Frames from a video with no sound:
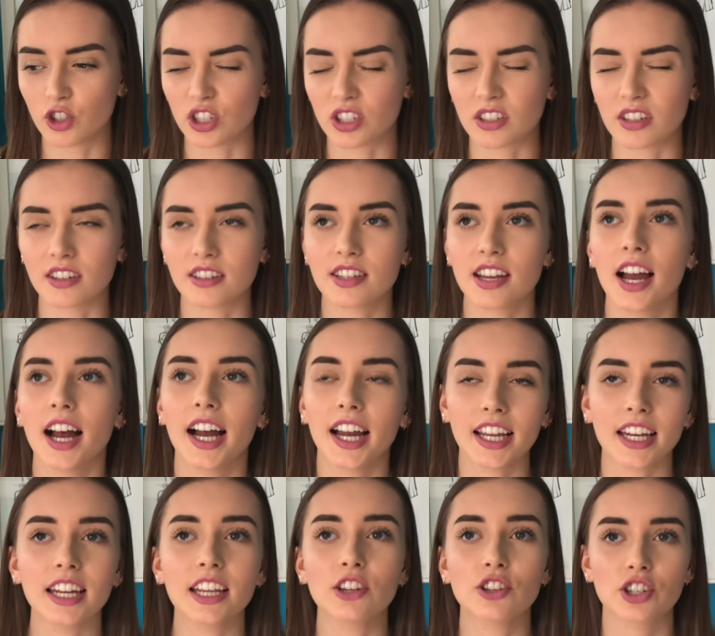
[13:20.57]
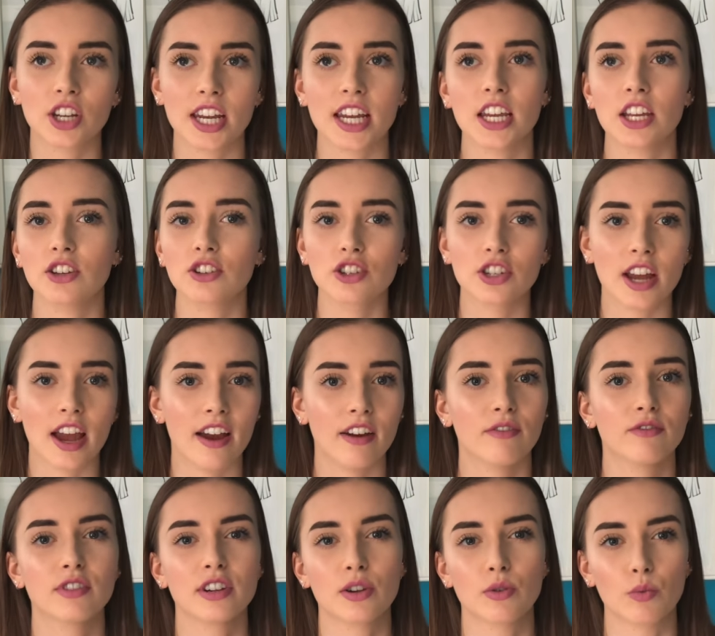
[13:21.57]
just a tiny change
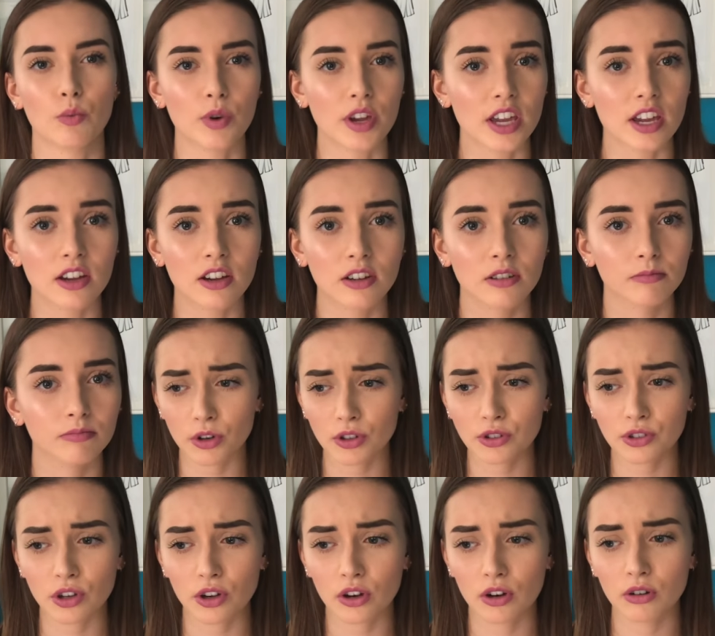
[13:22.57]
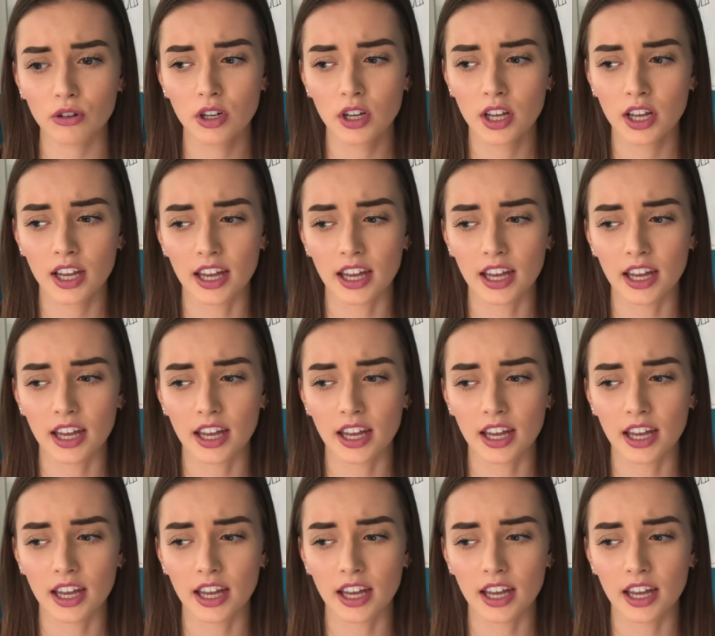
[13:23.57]
every week or so,